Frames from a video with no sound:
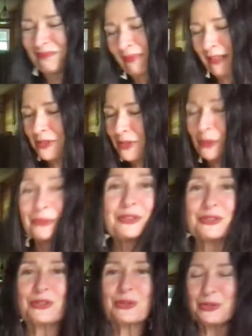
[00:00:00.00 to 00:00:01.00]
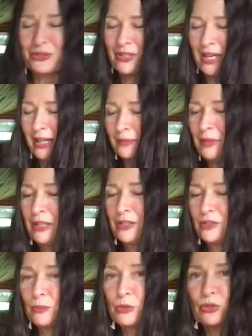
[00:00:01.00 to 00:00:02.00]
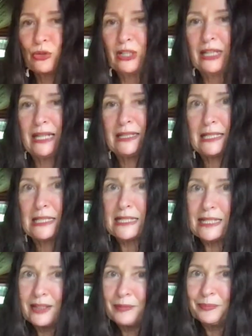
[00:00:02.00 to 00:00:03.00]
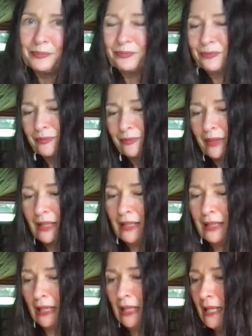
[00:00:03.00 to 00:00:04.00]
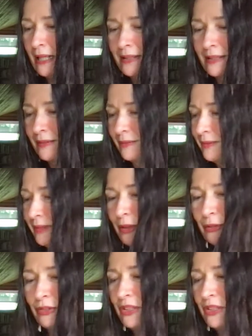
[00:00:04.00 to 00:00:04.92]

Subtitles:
So there's a good side. So I'm just going to let this sit in the heat of the